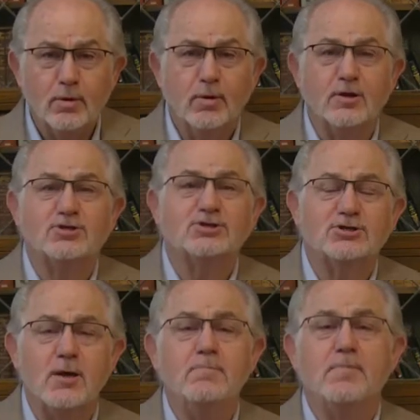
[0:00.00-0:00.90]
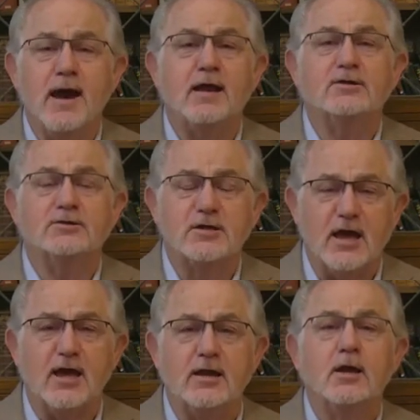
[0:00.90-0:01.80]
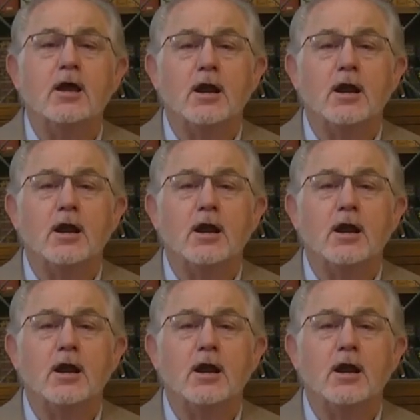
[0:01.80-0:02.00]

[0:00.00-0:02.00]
But somebody said,